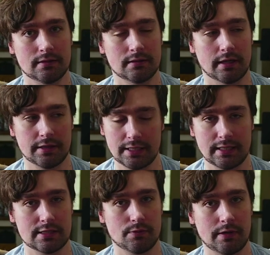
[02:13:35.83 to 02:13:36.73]
I think
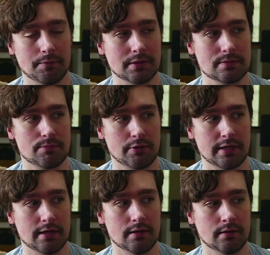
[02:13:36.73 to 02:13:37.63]
that's when it was
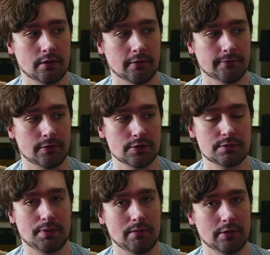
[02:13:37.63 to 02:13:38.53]
printed or first
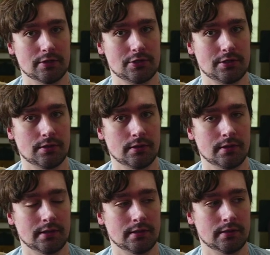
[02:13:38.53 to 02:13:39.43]
published.
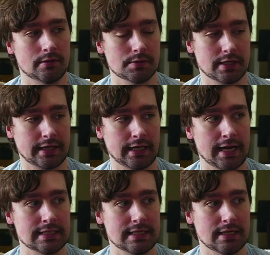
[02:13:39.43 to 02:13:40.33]
It was like in
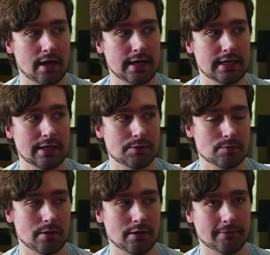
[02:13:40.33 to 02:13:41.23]
1890. It was one
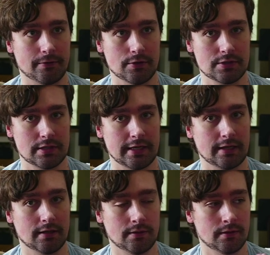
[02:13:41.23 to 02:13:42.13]
of the first
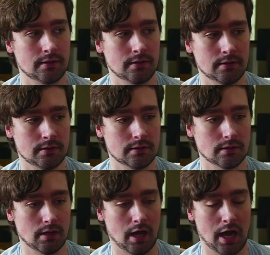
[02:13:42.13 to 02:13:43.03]
like
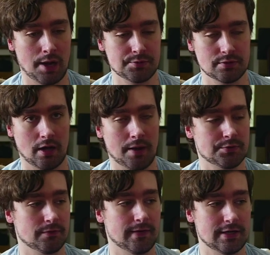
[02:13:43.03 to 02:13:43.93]
ob
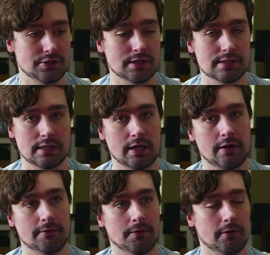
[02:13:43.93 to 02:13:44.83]
observations
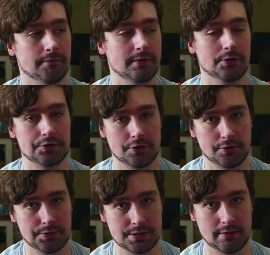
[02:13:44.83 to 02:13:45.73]
of our field
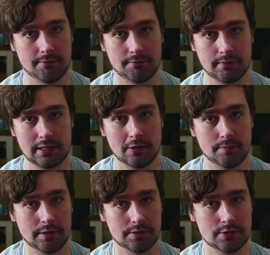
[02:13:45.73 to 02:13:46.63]
journals of
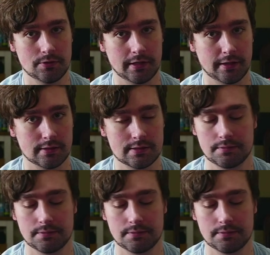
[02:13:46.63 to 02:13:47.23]
keelbill toucans.